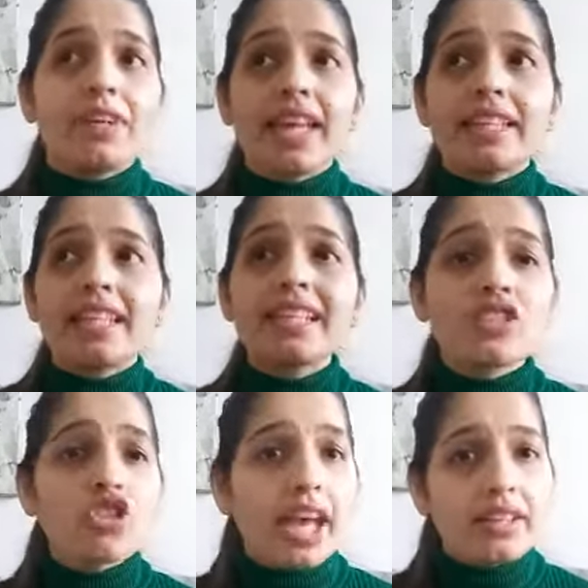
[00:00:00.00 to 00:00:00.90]
where the
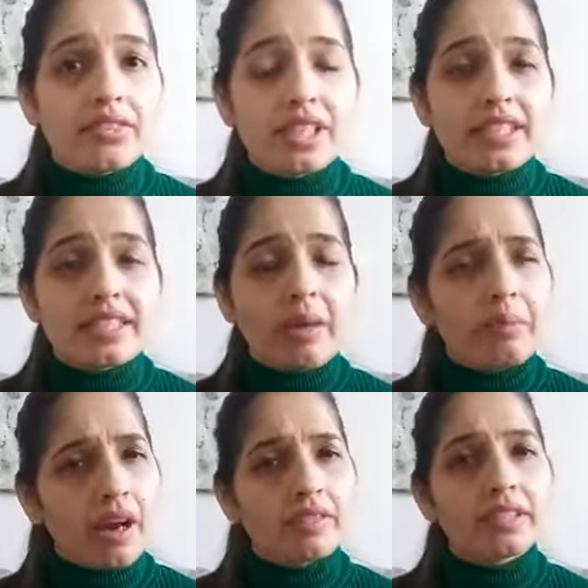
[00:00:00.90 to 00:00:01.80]
inner child feels
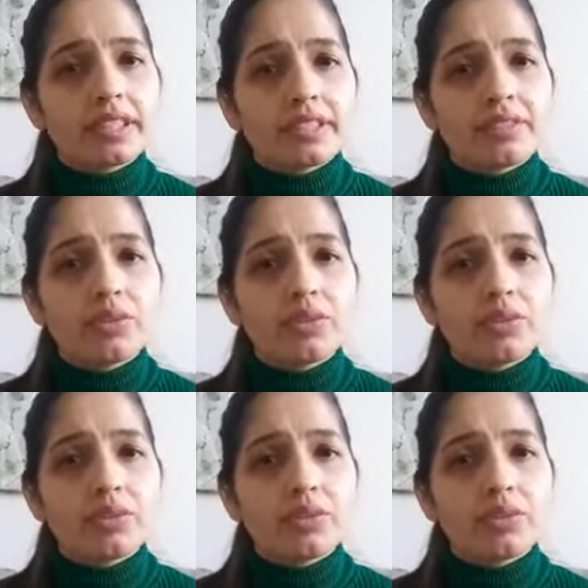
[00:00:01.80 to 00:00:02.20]
empowered,